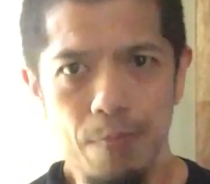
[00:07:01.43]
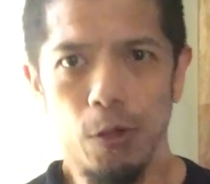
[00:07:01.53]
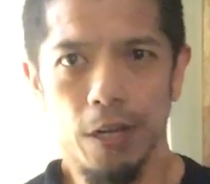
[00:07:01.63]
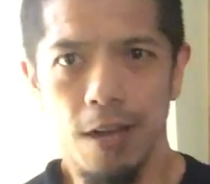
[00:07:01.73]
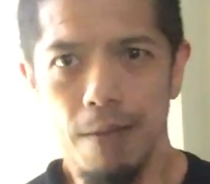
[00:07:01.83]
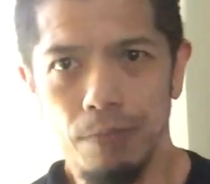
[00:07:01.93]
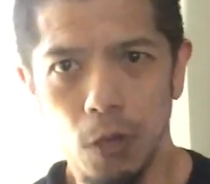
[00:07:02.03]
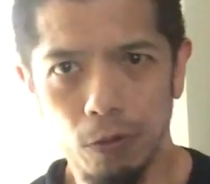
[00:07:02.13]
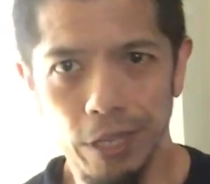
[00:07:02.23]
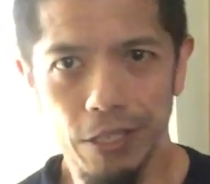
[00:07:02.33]
looking up
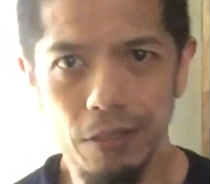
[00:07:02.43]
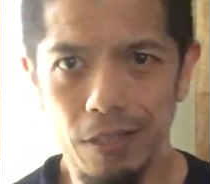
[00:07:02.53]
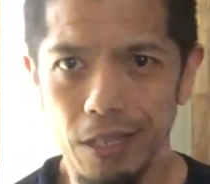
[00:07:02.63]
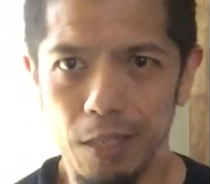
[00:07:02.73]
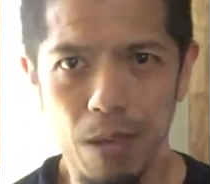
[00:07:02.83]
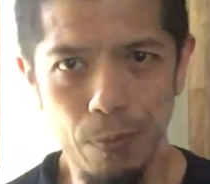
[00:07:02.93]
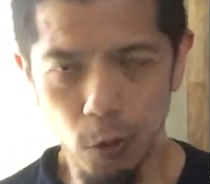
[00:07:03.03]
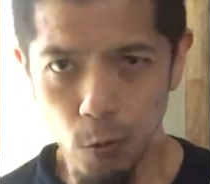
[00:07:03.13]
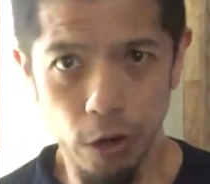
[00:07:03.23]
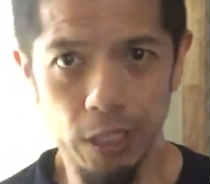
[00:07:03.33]
don't listen to these people
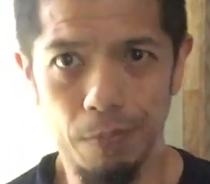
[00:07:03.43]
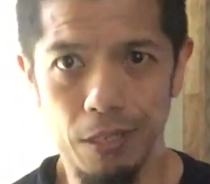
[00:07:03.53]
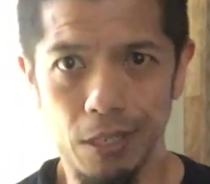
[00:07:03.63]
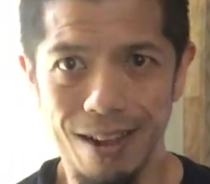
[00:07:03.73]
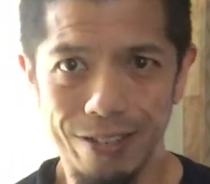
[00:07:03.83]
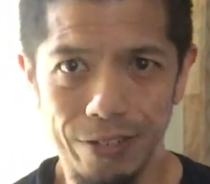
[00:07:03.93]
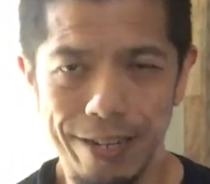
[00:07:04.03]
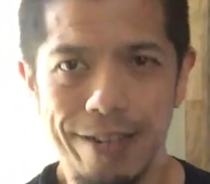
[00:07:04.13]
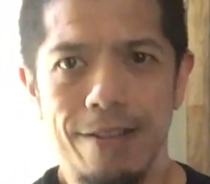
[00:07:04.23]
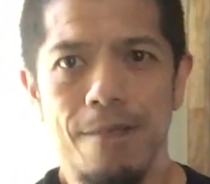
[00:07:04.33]
who worship this
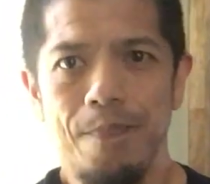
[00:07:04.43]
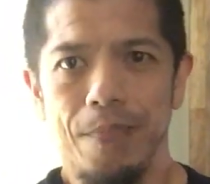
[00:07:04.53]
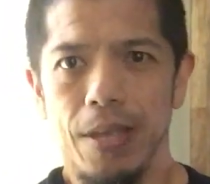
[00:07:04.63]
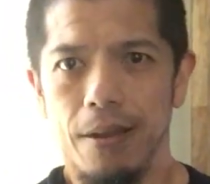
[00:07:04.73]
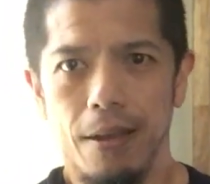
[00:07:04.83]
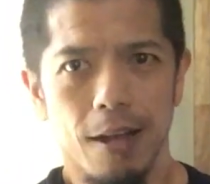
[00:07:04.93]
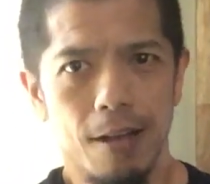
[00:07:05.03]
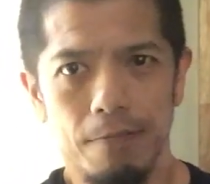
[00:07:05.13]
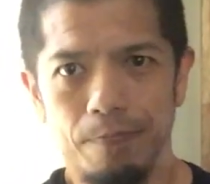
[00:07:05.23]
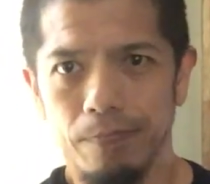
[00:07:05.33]
country and
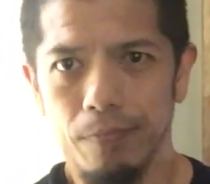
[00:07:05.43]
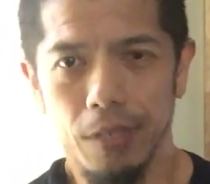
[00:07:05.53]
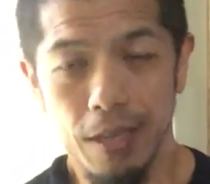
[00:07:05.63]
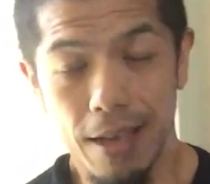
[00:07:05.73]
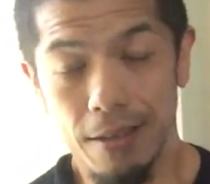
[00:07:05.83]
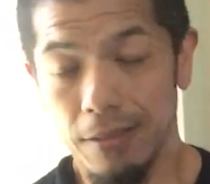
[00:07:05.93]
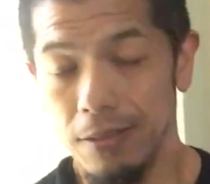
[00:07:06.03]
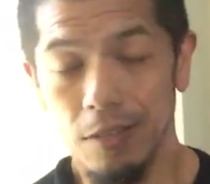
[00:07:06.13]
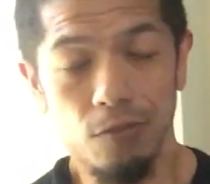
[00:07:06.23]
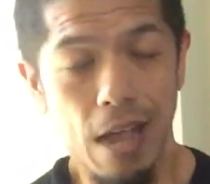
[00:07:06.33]
um yeah,
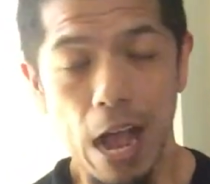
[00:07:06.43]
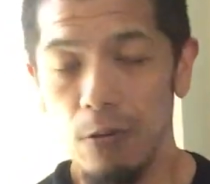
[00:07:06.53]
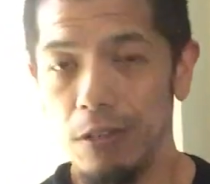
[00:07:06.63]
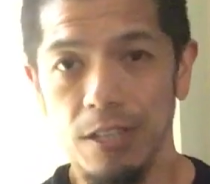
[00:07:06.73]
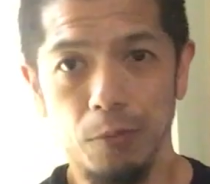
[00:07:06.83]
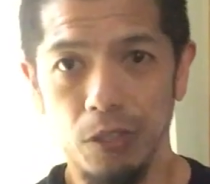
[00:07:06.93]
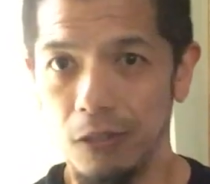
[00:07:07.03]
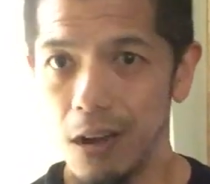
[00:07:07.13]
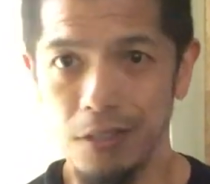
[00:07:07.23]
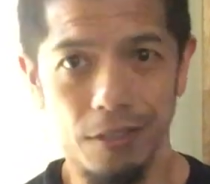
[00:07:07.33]
the, our redemption
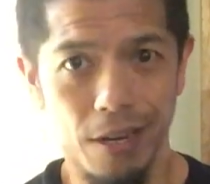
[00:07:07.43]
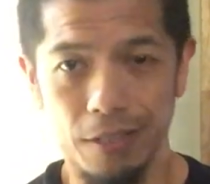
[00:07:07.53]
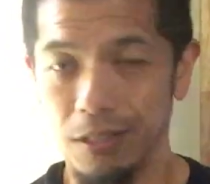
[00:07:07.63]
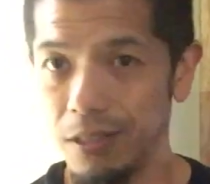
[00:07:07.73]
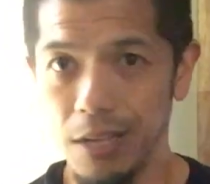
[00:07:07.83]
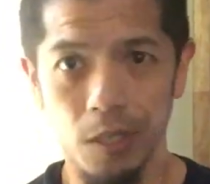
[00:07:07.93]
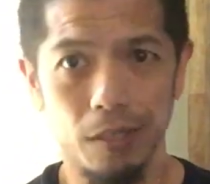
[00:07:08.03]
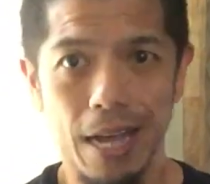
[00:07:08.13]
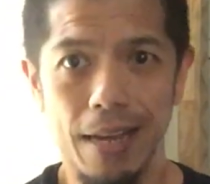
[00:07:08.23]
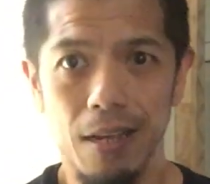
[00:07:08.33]
draws near. Just things are
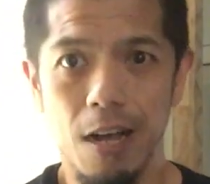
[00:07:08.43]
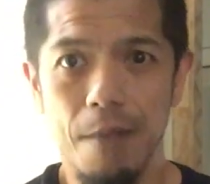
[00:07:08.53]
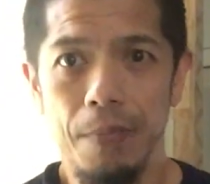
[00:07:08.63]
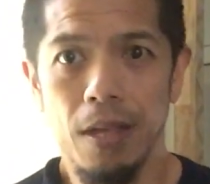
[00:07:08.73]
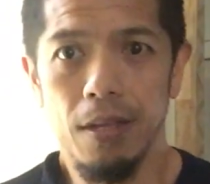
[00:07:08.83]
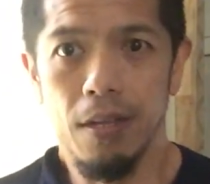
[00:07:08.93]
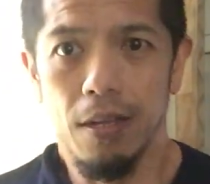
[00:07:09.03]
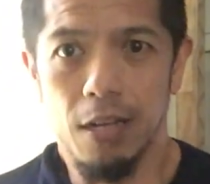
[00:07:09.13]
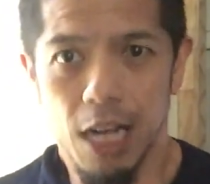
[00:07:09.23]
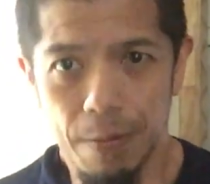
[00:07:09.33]
lining up.
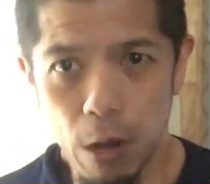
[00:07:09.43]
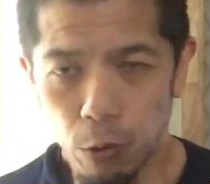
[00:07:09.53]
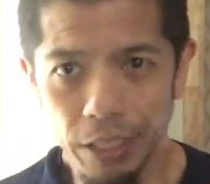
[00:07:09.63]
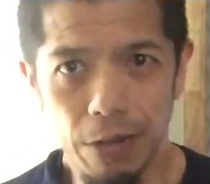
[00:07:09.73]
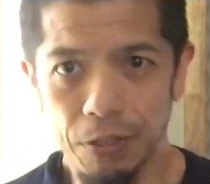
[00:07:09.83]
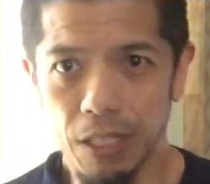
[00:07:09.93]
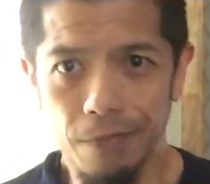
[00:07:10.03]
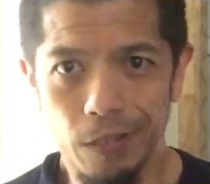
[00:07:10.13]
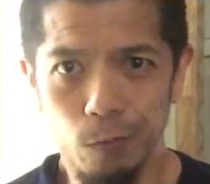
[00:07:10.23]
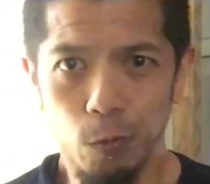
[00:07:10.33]
Um, I wish I was
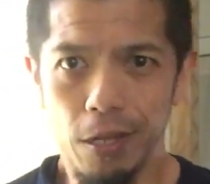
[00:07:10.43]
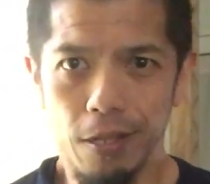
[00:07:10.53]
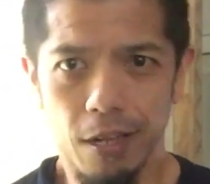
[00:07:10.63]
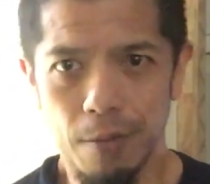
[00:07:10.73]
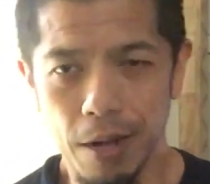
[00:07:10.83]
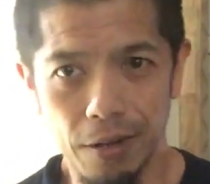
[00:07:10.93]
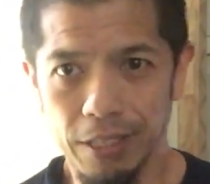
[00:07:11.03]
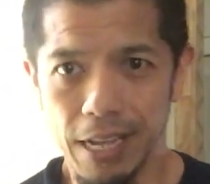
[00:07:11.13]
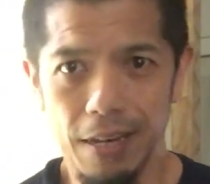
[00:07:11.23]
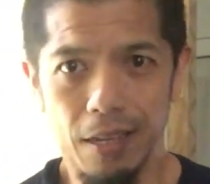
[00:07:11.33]
gifted with um,
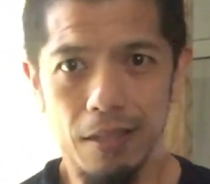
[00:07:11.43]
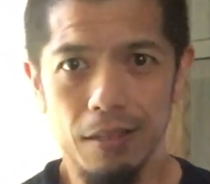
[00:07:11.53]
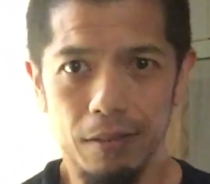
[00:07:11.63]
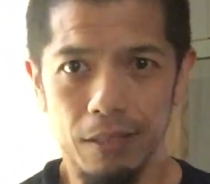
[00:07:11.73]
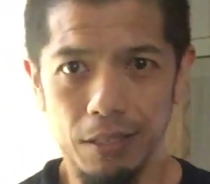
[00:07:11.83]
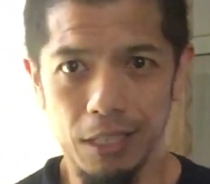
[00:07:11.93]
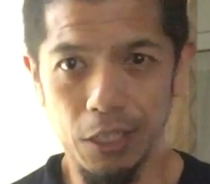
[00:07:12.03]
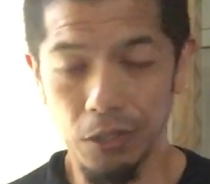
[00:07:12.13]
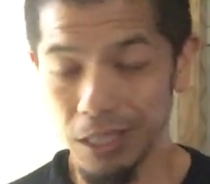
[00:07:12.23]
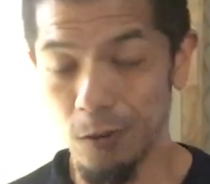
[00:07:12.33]
understanding the
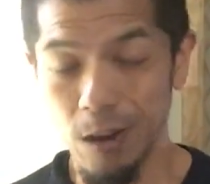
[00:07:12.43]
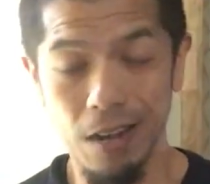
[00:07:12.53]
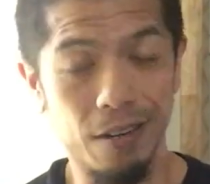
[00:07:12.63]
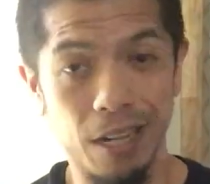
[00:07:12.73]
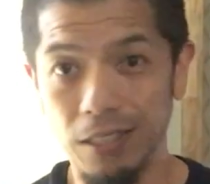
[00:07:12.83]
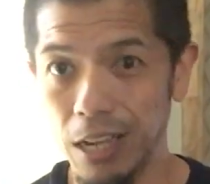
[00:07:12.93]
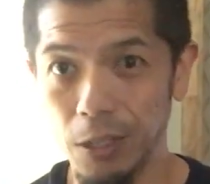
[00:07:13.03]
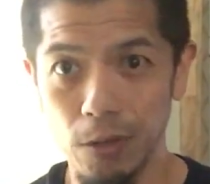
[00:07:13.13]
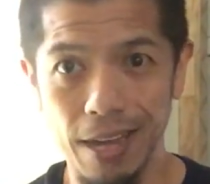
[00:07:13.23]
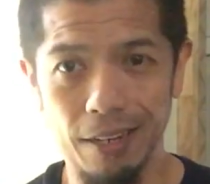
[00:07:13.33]
seasons in greater detail
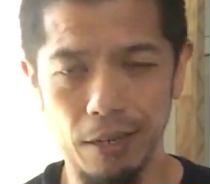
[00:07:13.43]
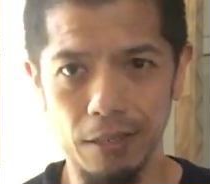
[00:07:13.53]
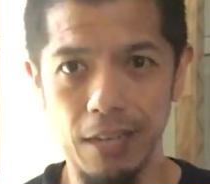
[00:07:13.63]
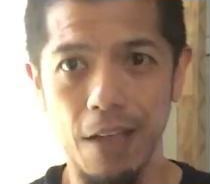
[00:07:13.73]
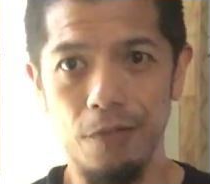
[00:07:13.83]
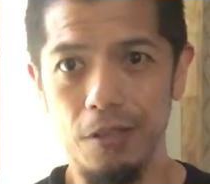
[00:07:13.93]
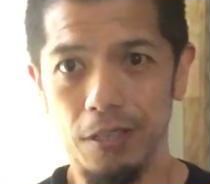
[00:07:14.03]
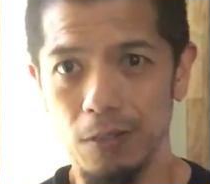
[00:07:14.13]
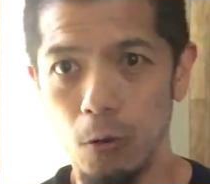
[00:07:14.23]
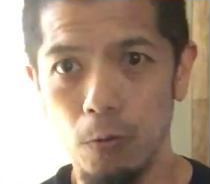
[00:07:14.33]
so I can decipher
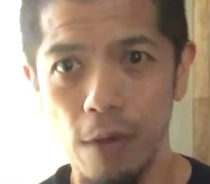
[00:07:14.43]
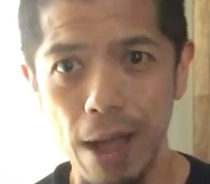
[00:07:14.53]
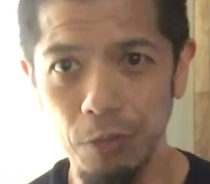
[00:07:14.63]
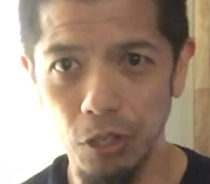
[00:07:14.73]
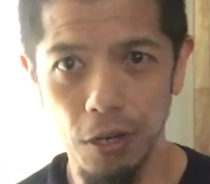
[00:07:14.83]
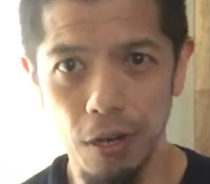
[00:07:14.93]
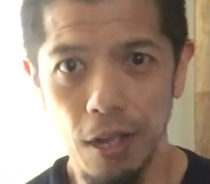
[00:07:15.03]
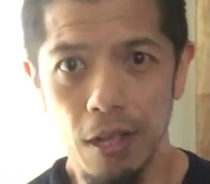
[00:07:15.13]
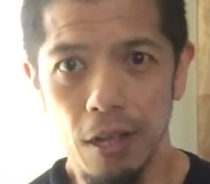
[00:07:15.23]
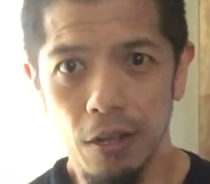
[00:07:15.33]
this whole rapture
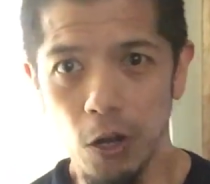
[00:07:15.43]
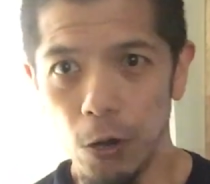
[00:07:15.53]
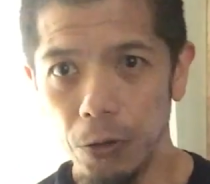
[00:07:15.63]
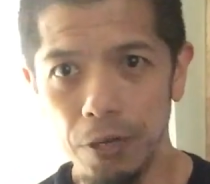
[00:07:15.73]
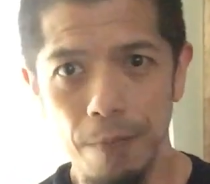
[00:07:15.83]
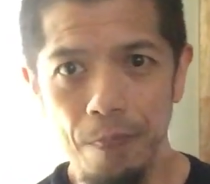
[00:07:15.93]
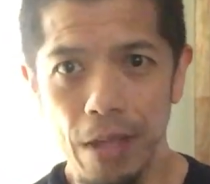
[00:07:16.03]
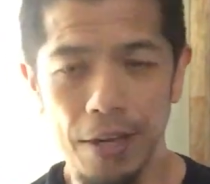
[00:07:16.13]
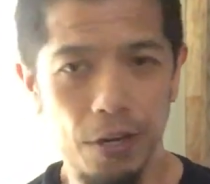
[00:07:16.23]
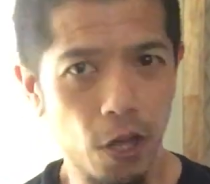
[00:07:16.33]
code.
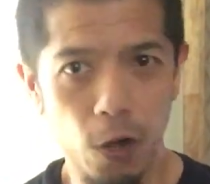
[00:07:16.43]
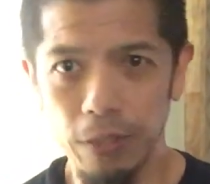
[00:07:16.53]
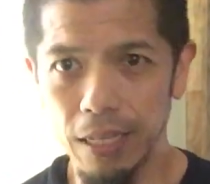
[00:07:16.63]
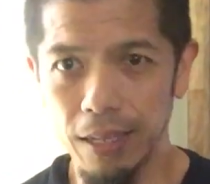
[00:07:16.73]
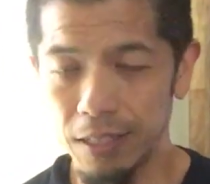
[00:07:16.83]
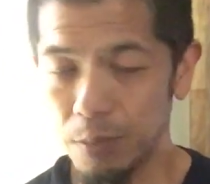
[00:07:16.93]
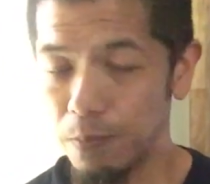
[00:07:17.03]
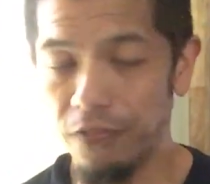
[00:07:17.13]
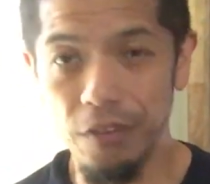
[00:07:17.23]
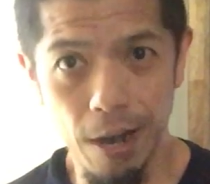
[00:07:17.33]
I know that it's
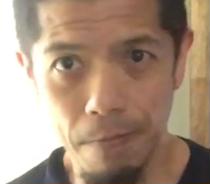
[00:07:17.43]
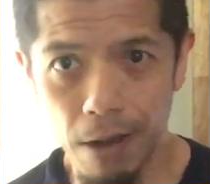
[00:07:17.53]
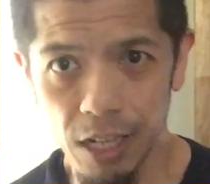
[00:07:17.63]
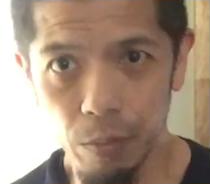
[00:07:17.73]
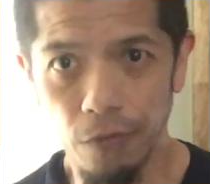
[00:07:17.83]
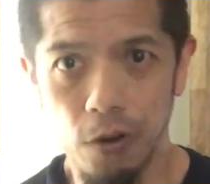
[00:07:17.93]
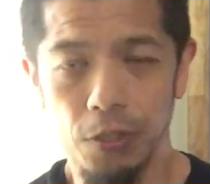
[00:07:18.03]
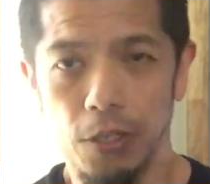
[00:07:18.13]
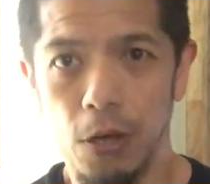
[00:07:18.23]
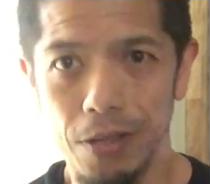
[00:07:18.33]
very possible for us
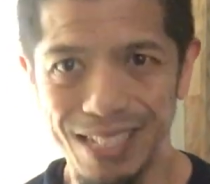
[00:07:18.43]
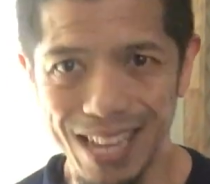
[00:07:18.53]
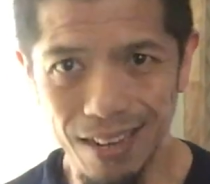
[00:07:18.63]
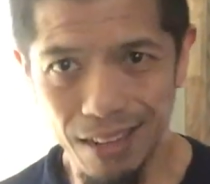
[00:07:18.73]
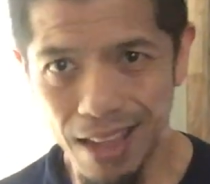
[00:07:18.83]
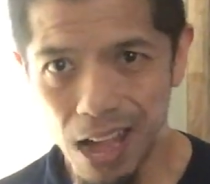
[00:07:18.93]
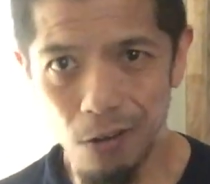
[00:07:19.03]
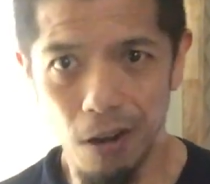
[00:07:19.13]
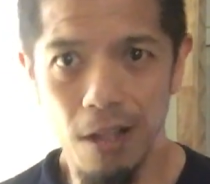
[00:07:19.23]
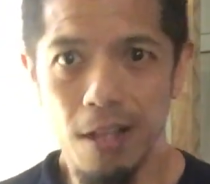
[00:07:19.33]
to know the day and the
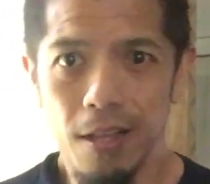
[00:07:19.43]
hour.